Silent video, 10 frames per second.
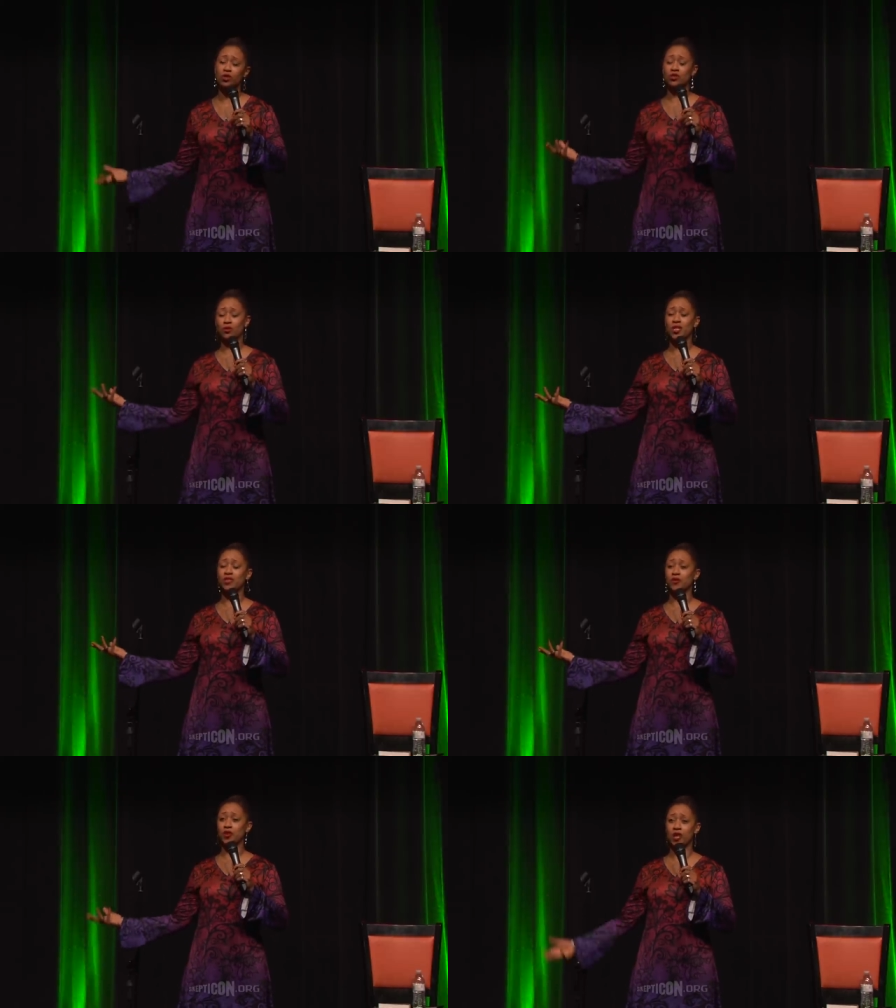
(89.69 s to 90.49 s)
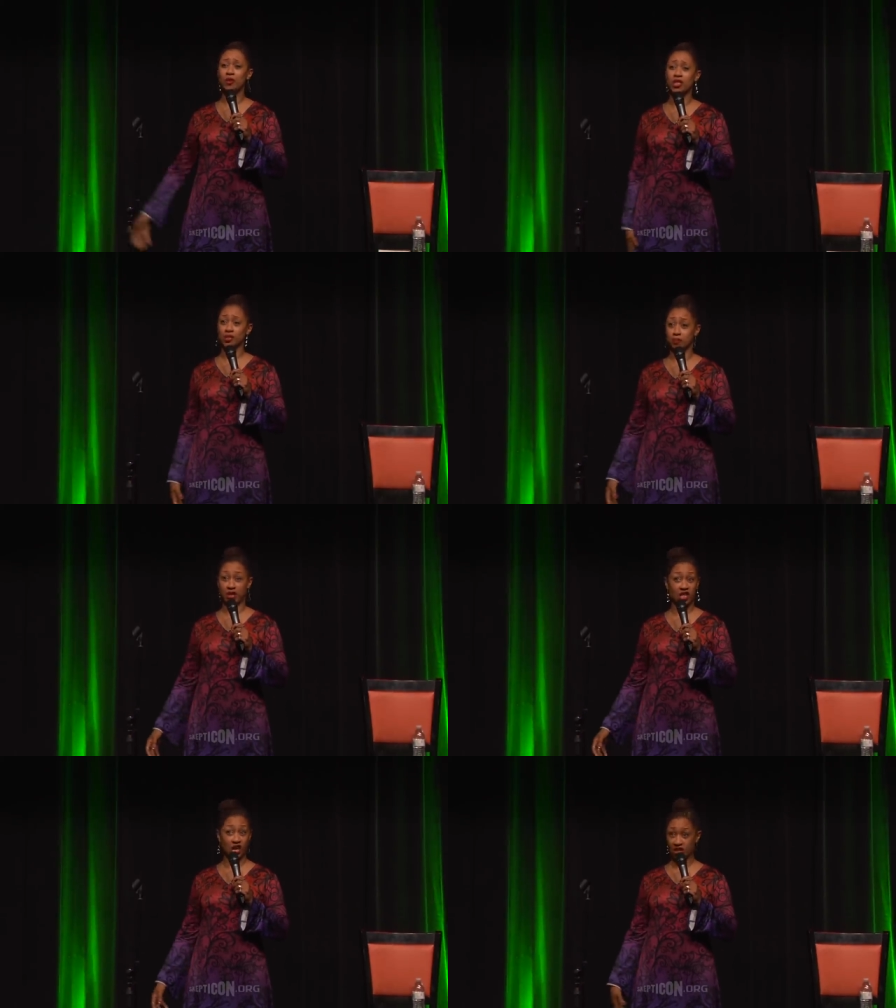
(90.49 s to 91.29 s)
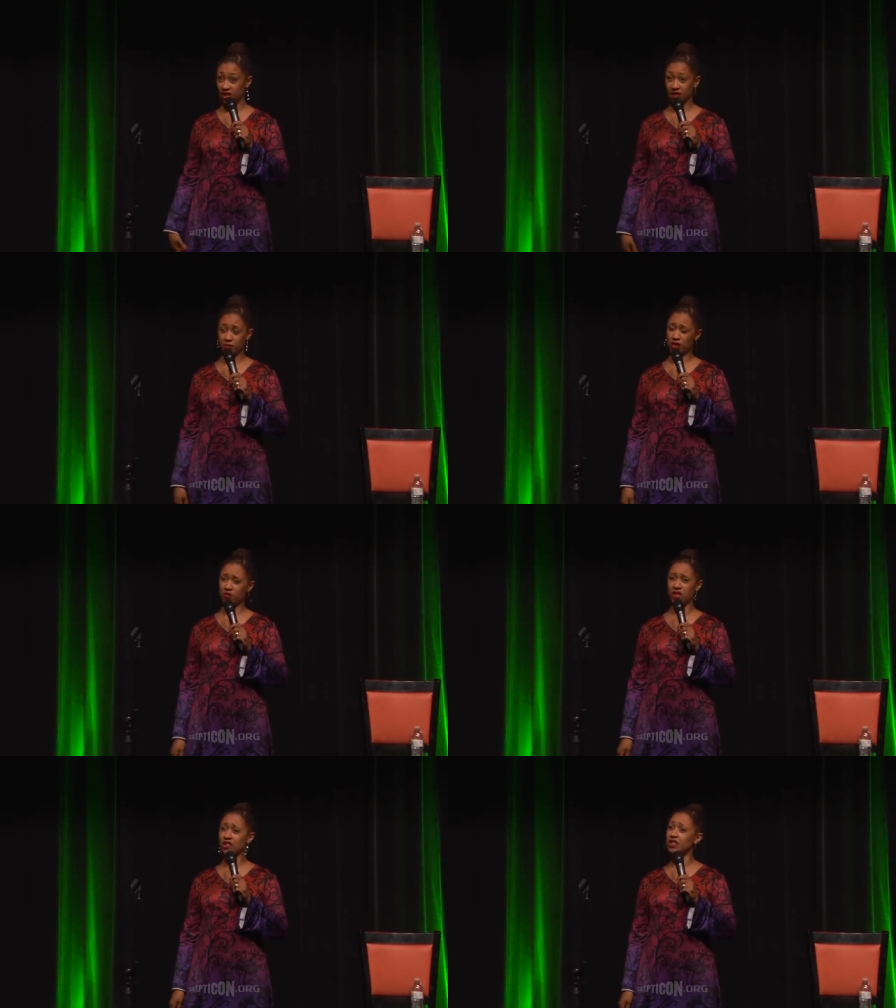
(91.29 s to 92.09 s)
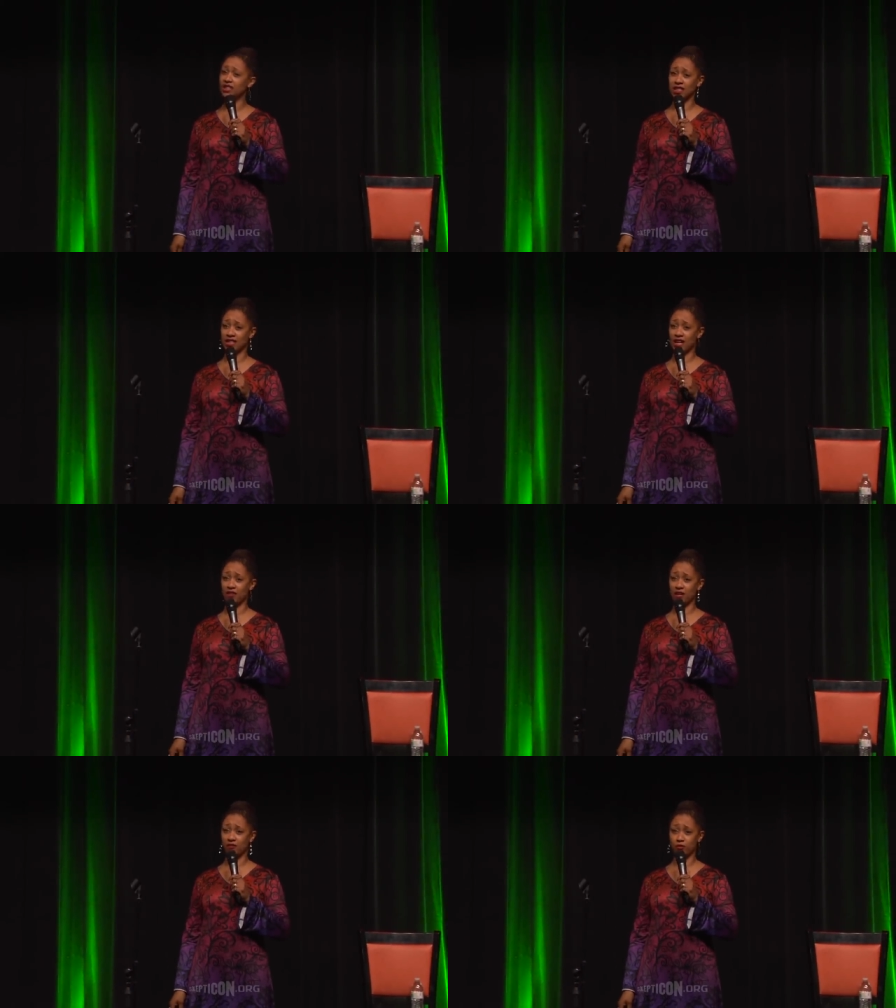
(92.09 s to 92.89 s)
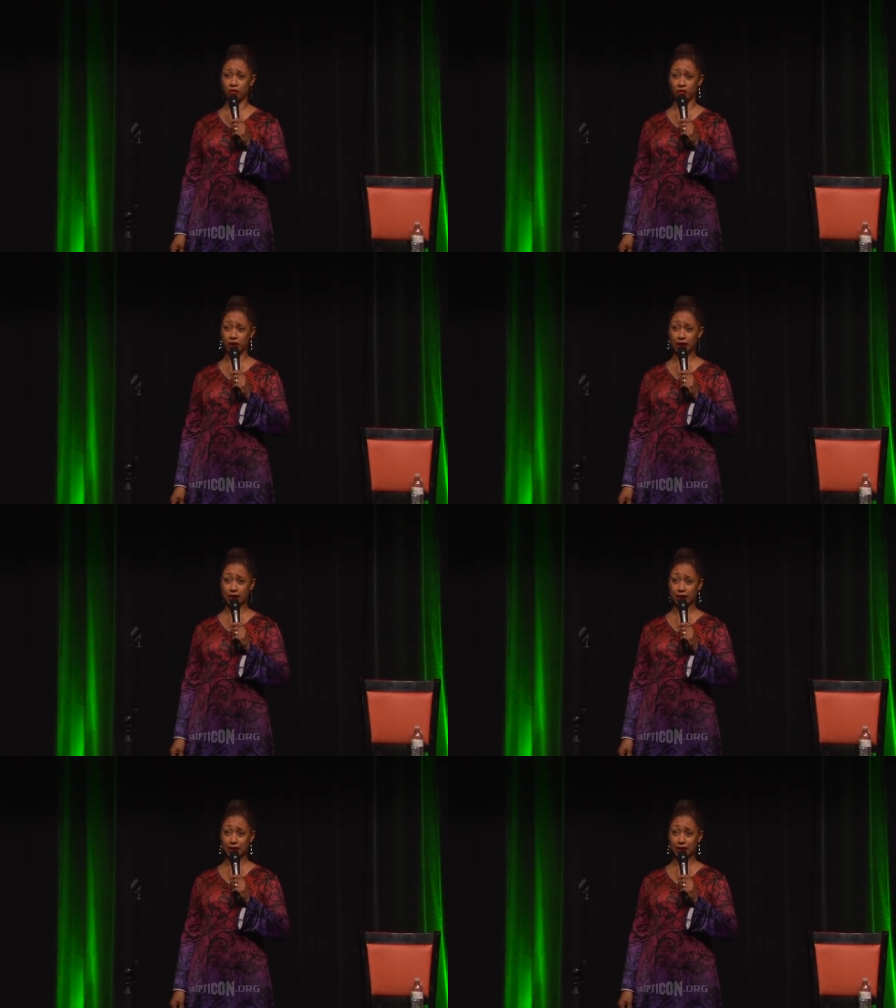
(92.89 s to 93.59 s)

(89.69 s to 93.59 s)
was the reason for coming is because it's springfield and now they've moved it